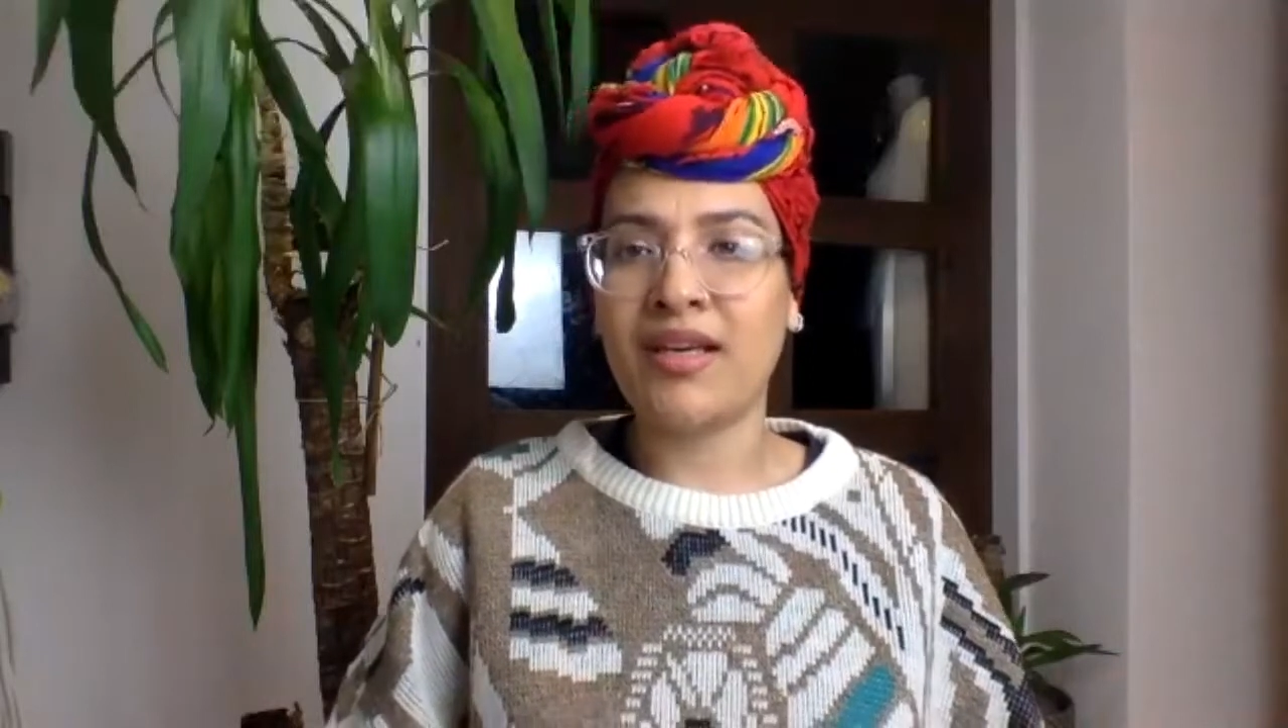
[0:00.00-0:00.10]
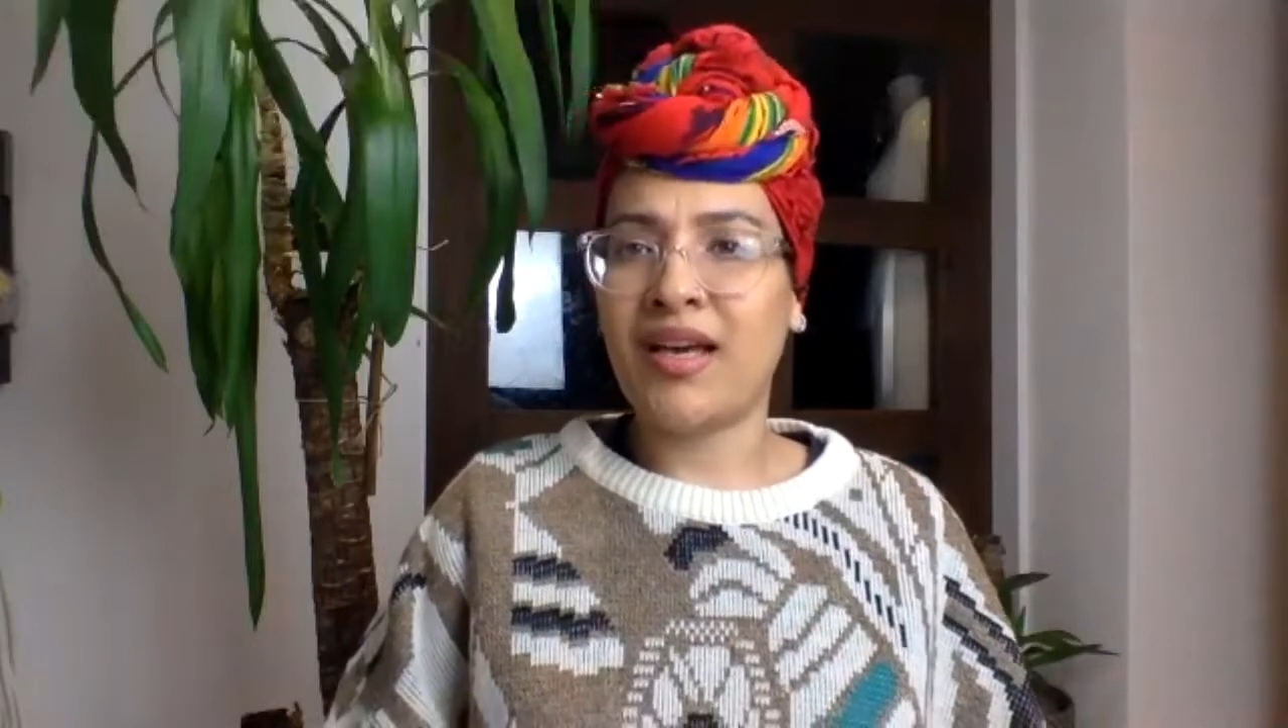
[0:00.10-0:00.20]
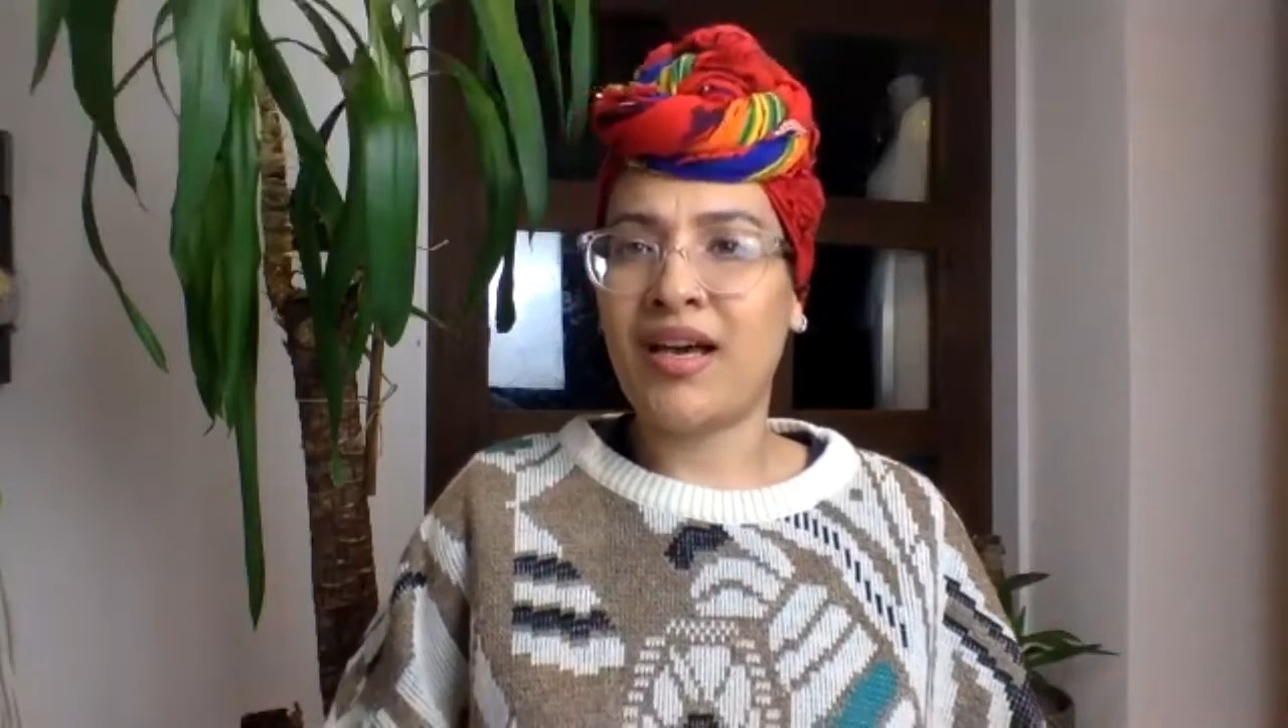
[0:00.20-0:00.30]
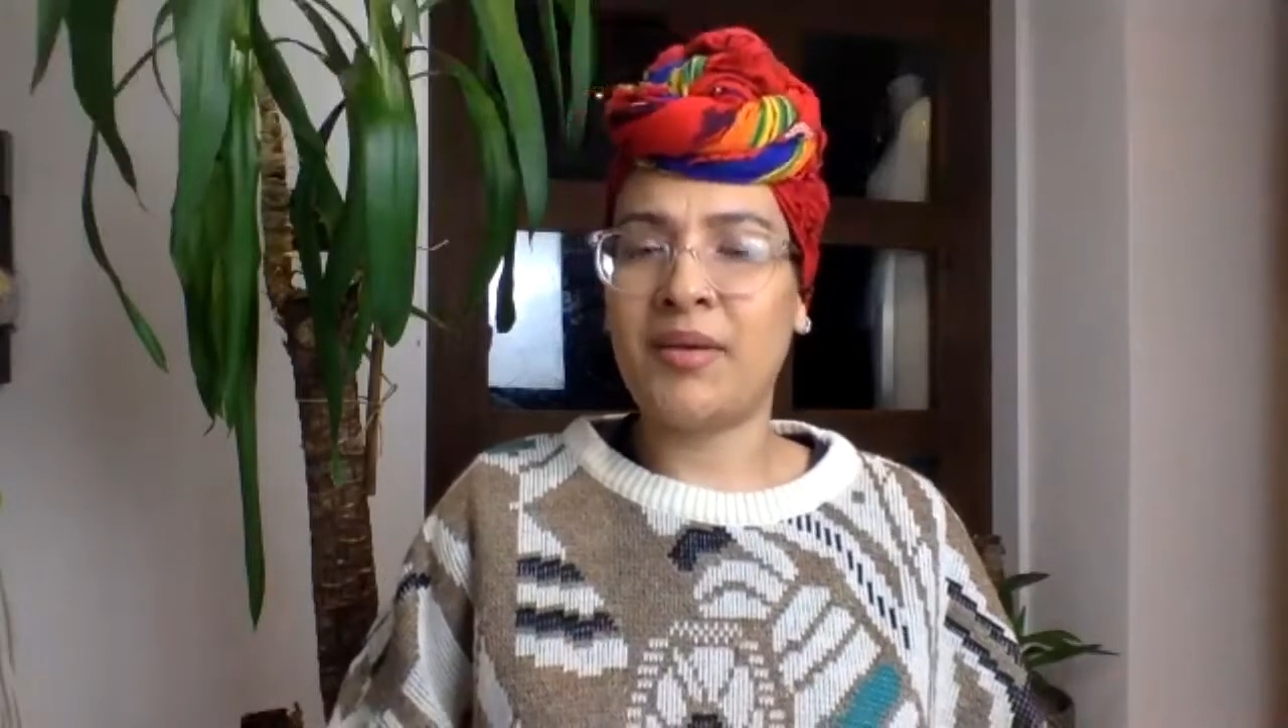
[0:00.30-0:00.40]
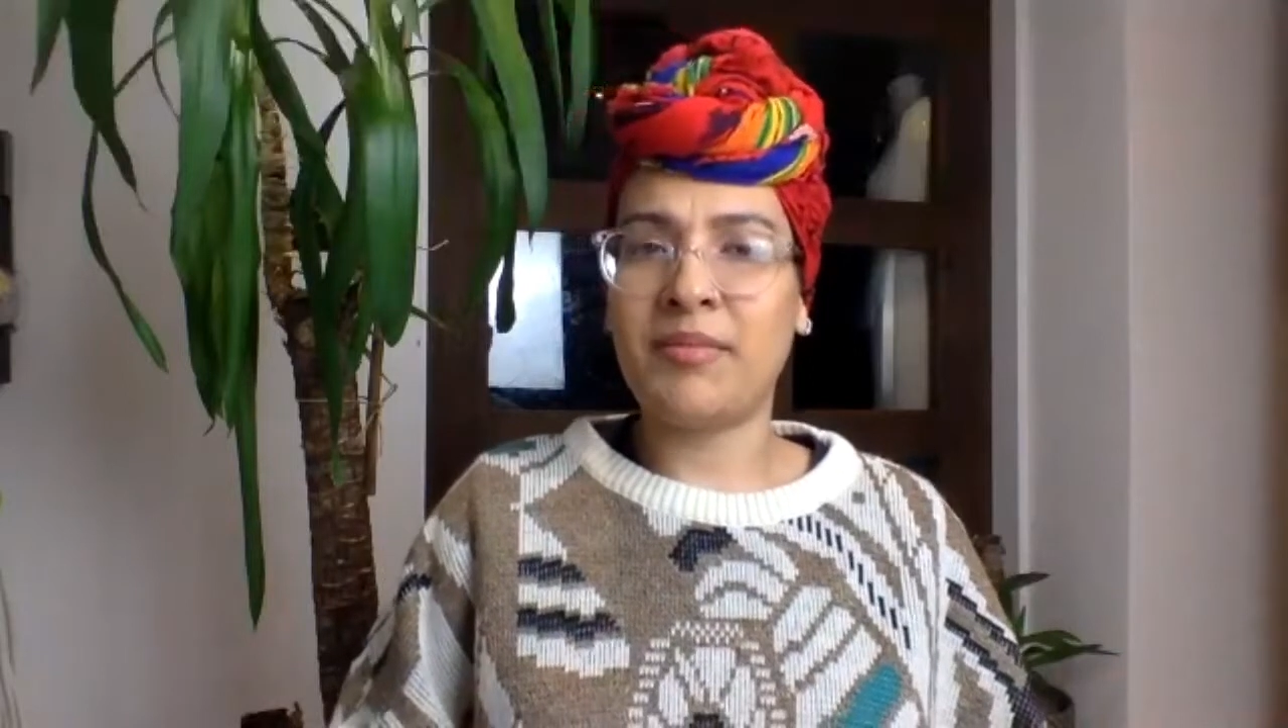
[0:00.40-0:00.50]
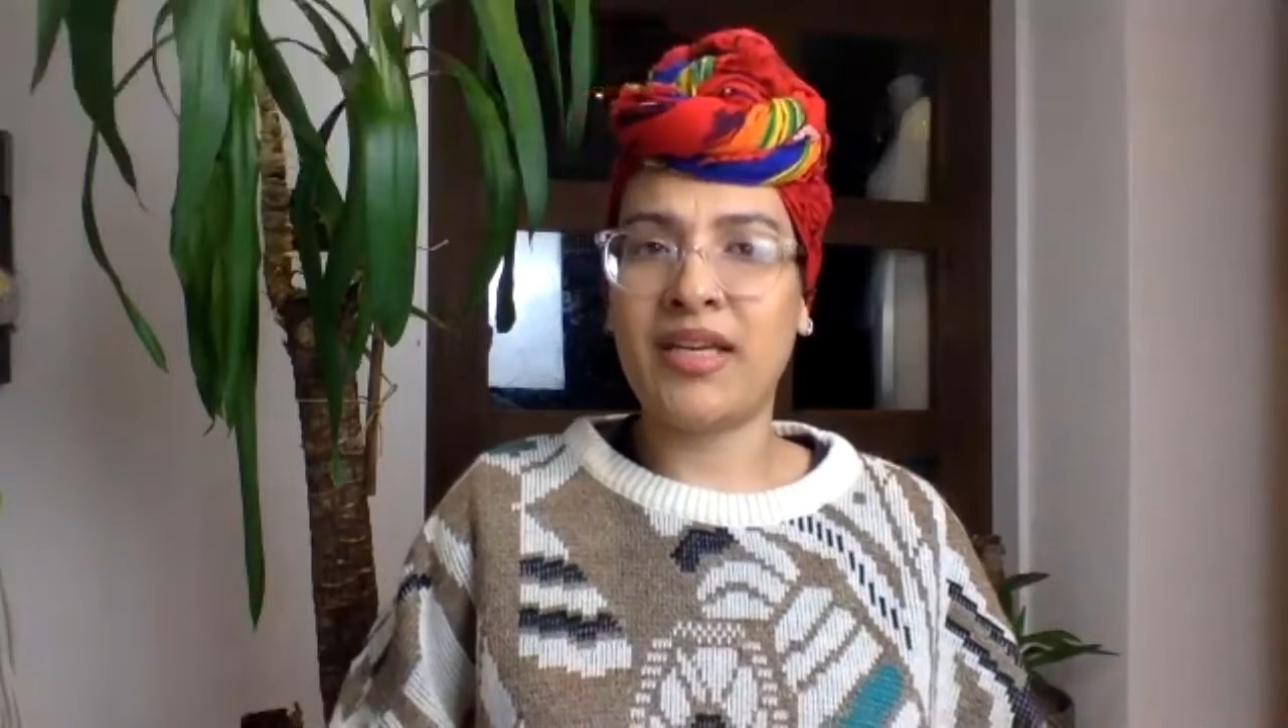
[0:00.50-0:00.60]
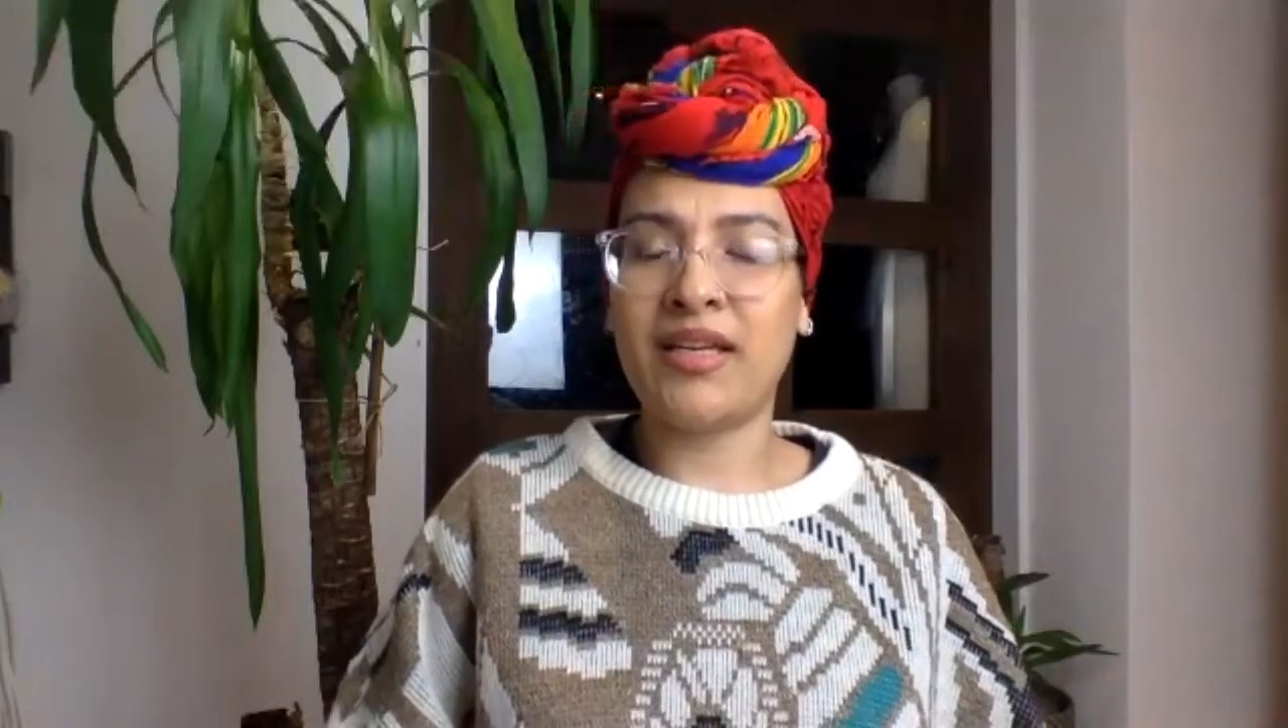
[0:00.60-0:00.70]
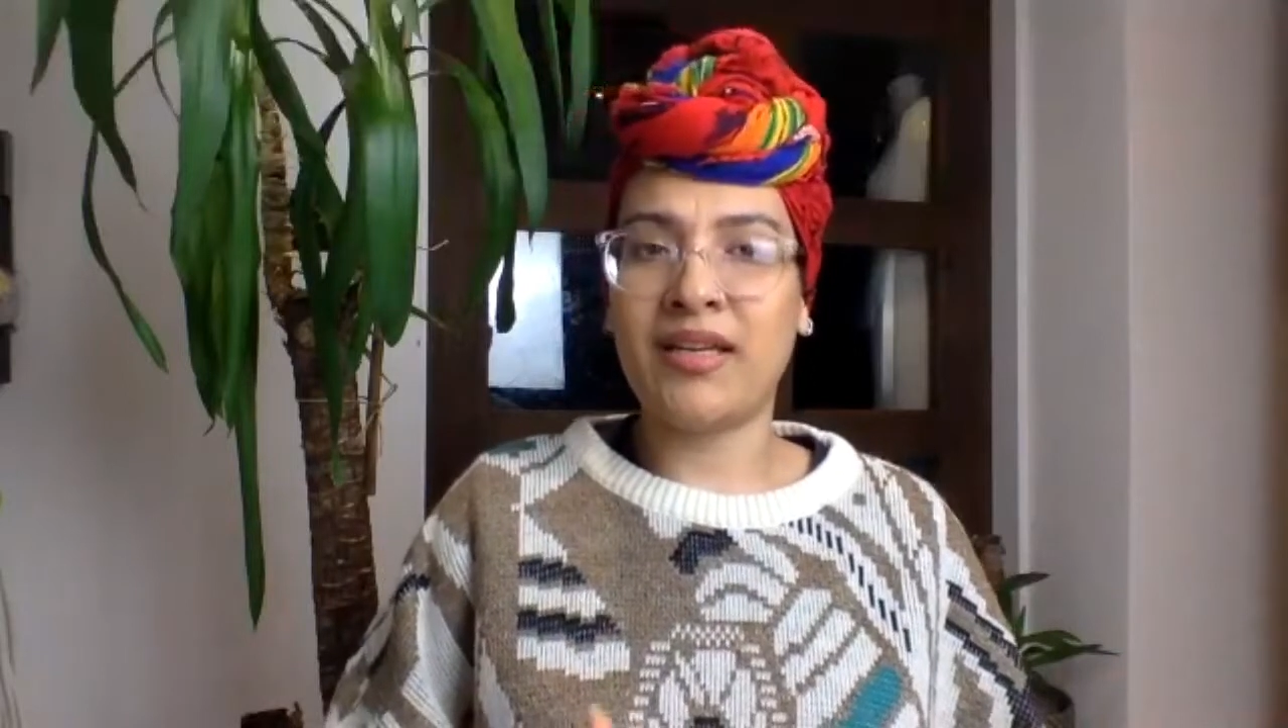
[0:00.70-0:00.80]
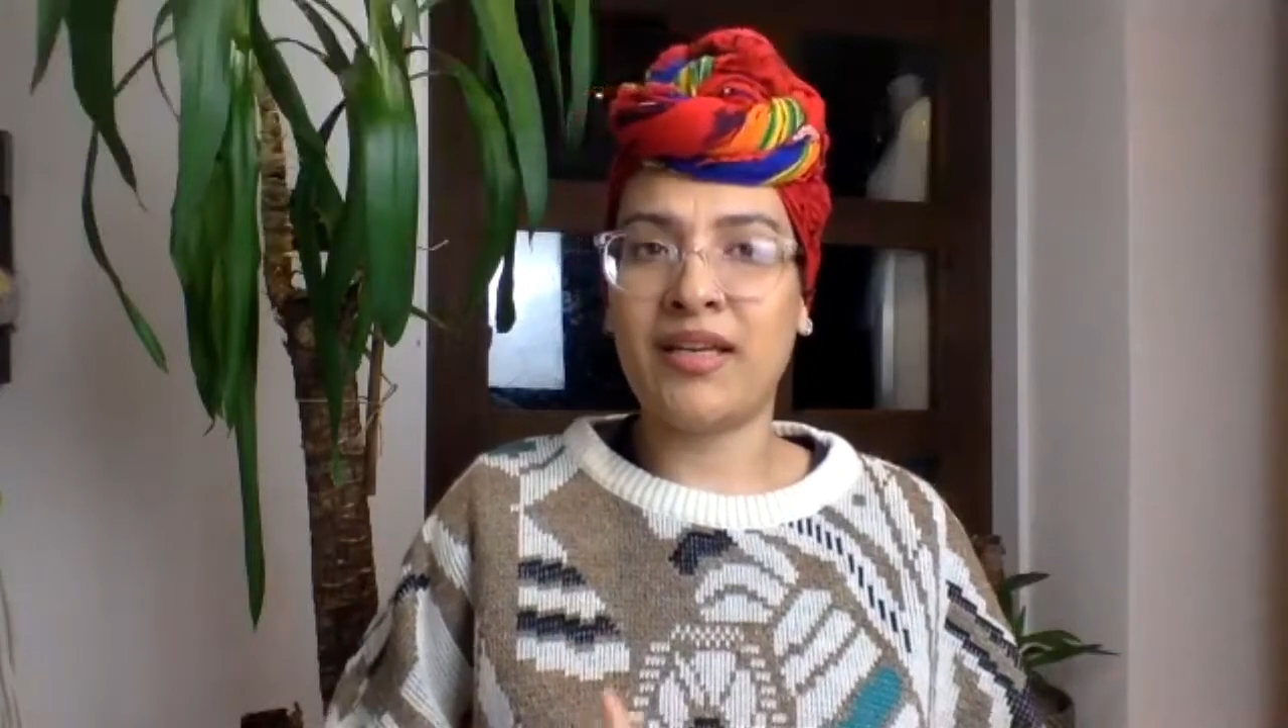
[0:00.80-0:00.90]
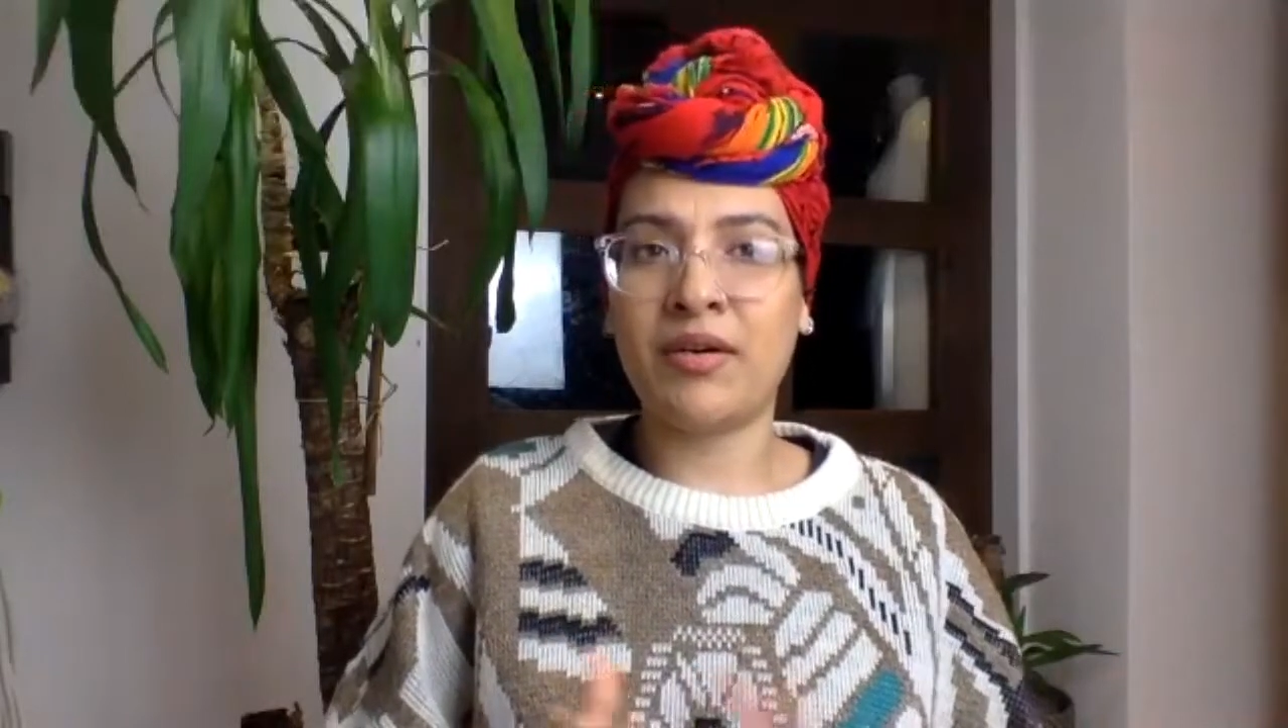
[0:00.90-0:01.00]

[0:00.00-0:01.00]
I mean,